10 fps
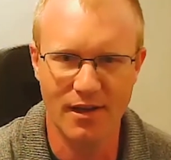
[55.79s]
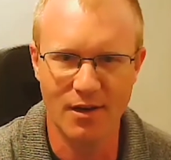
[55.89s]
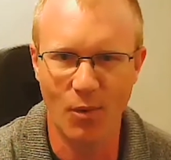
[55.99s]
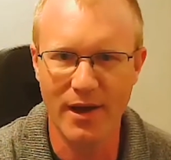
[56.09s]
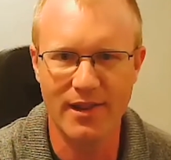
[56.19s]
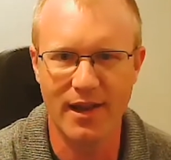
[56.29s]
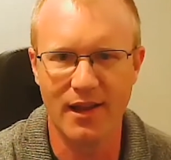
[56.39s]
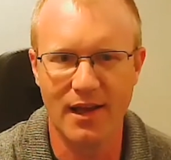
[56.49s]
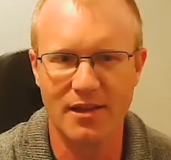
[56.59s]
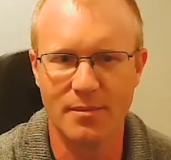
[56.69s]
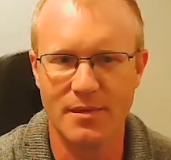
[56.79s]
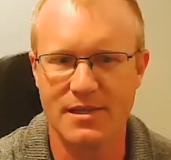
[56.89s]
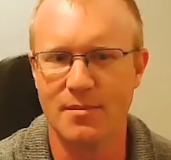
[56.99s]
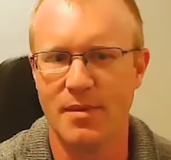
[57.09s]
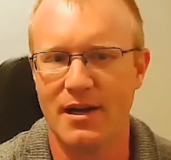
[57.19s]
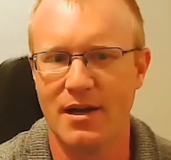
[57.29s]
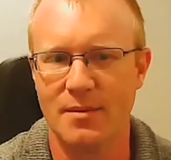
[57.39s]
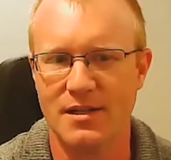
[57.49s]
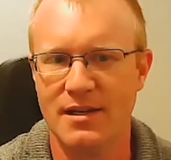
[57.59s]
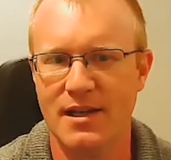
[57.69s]
in a way that allowed them to send
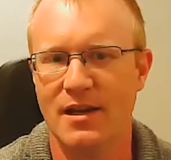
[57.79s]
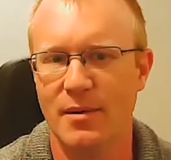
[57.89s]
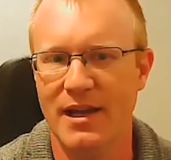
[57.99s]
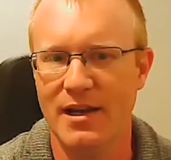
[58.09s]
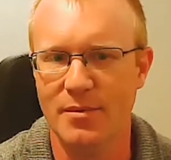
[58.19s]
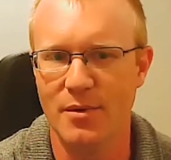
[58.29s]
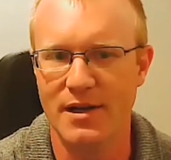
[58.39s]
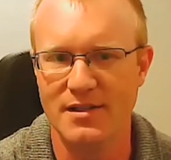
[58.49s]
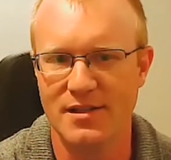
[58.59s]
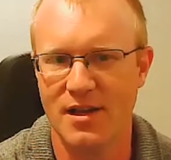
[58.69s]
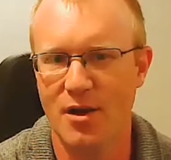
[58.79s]
backups into AWS